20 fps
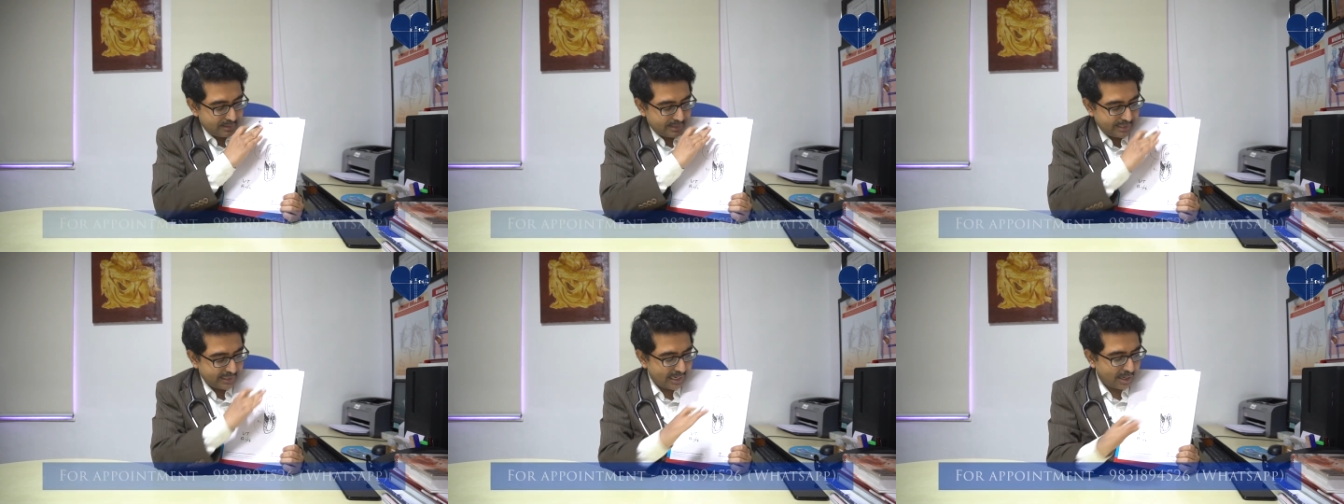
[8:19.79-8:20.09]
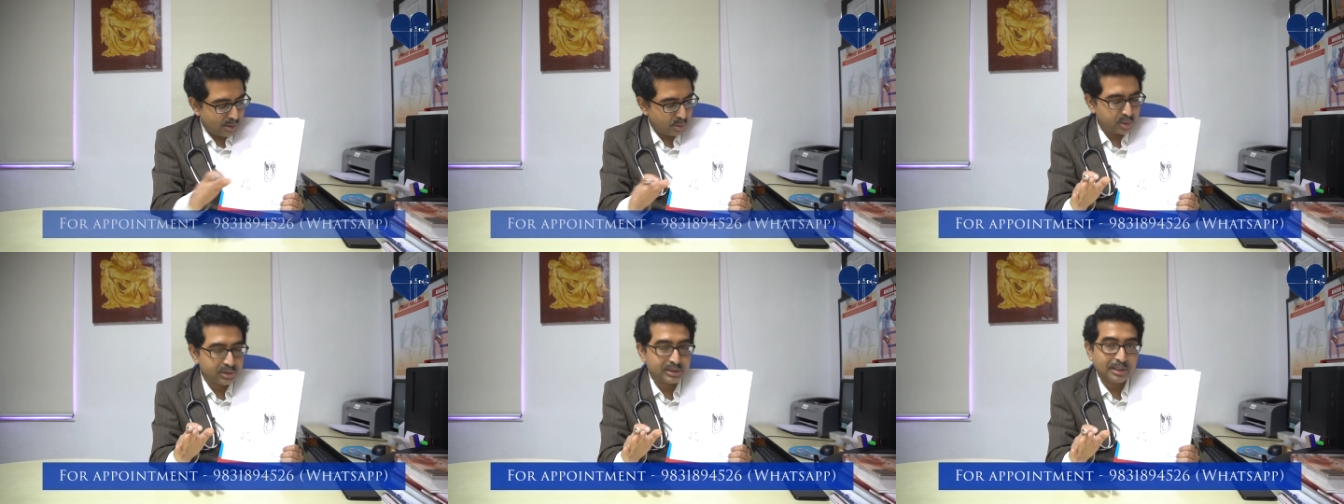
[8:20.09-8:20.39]
take
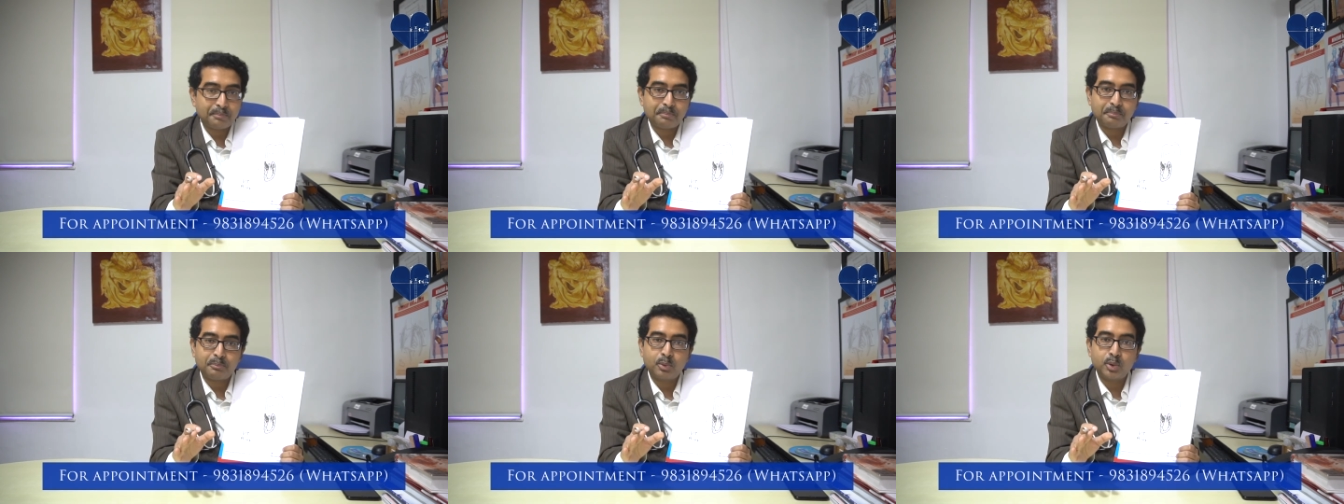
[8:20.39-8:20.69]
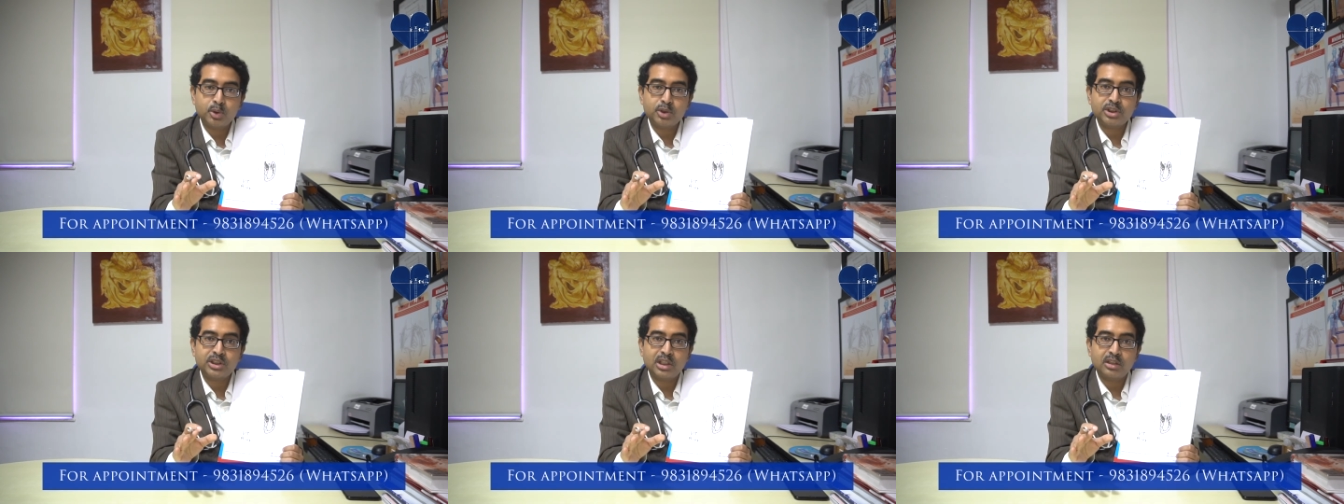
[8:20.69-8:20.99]
out the
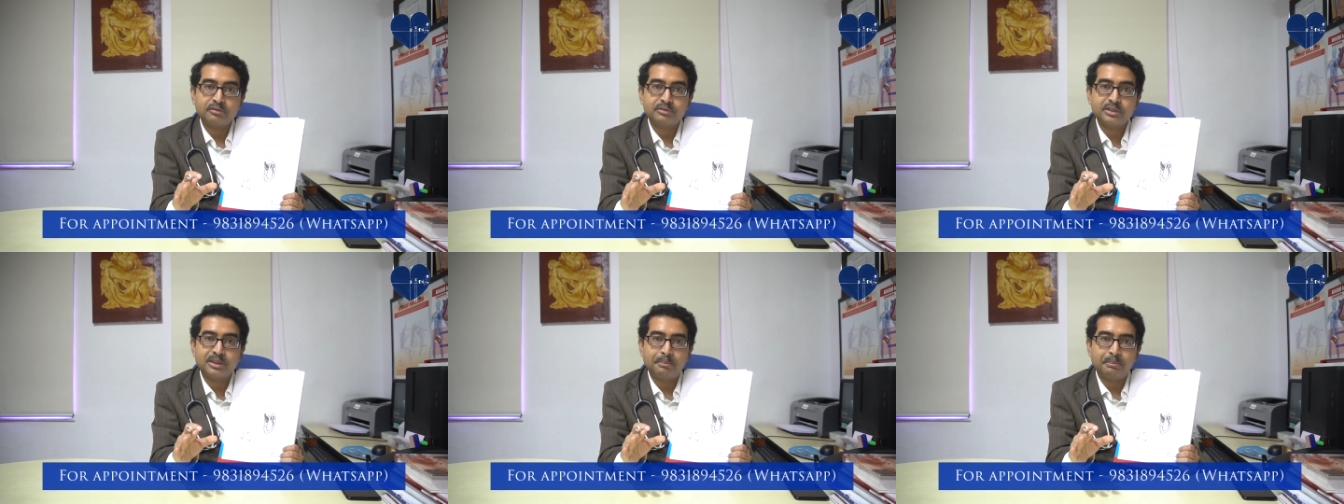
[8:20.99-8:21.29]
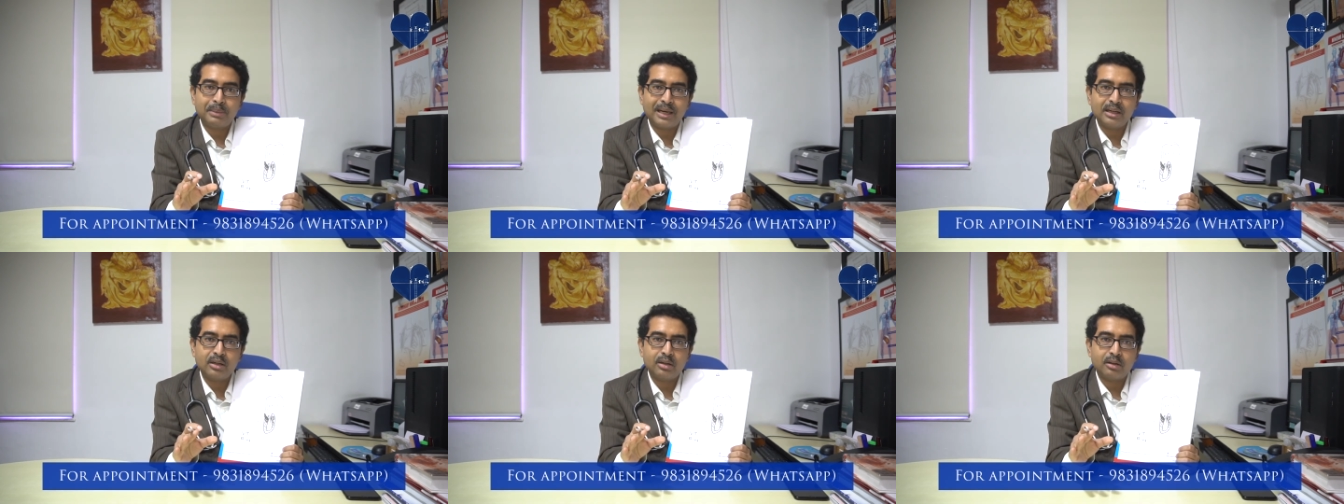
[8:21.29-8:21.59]
portion of the
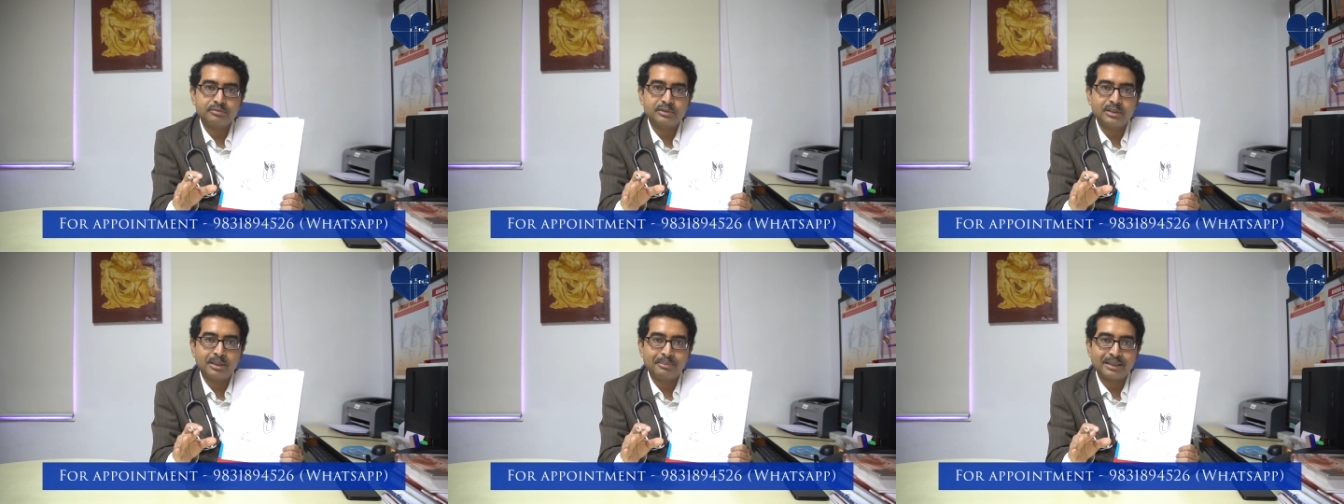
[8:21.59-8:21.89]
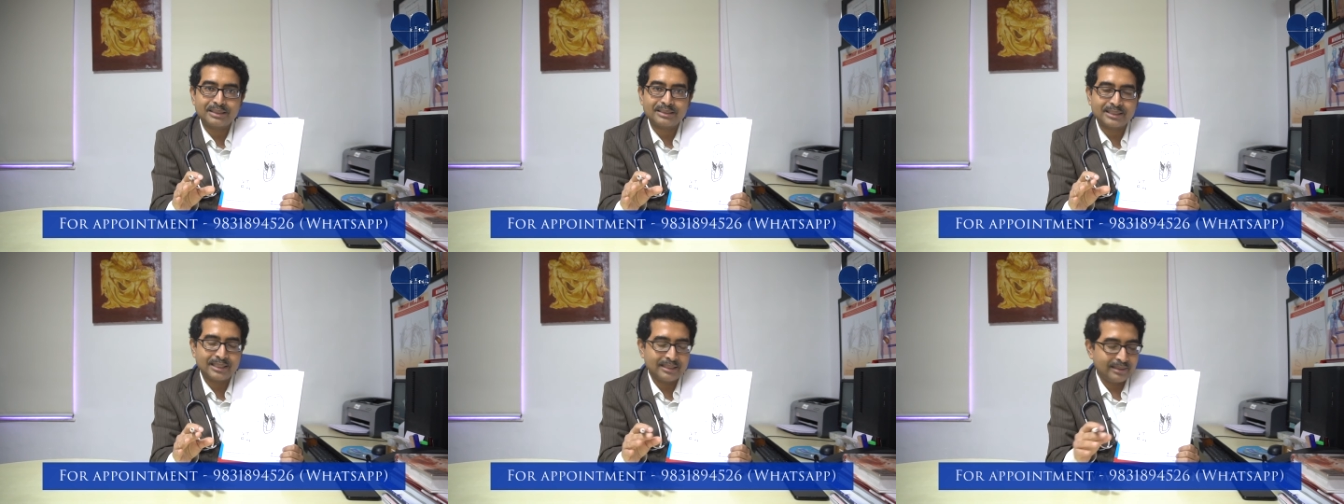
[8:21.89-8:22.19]
bulk of the
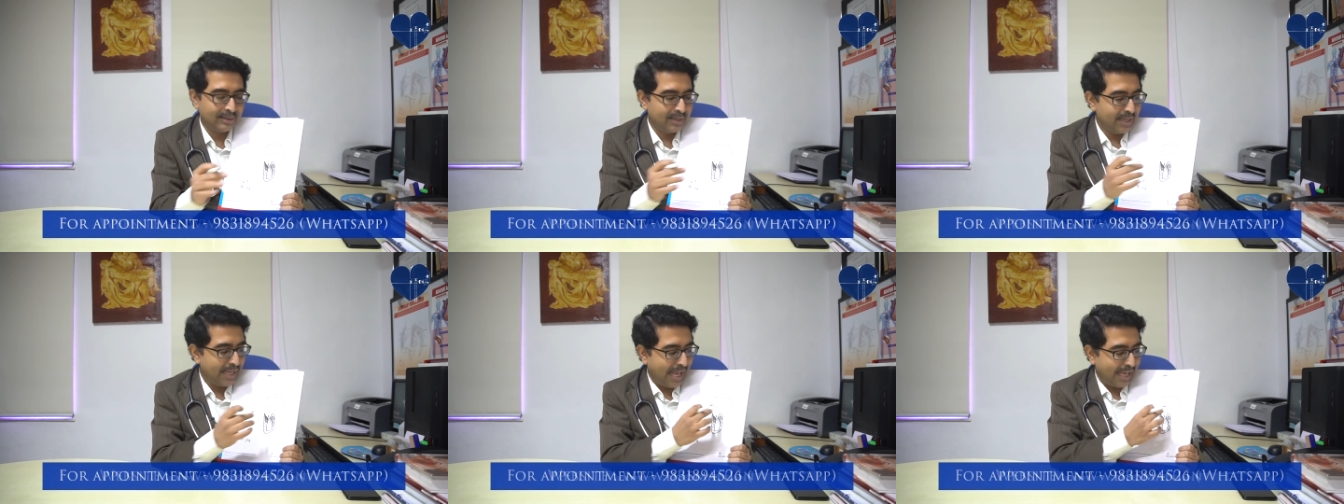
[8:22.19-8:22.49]
muscle